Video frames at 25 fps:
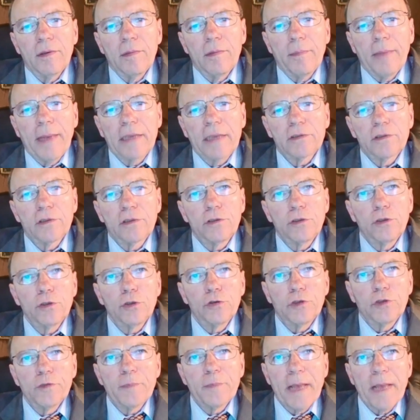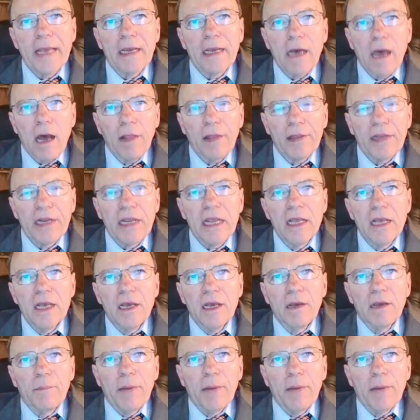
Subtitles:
Massachusetts Bay Colony,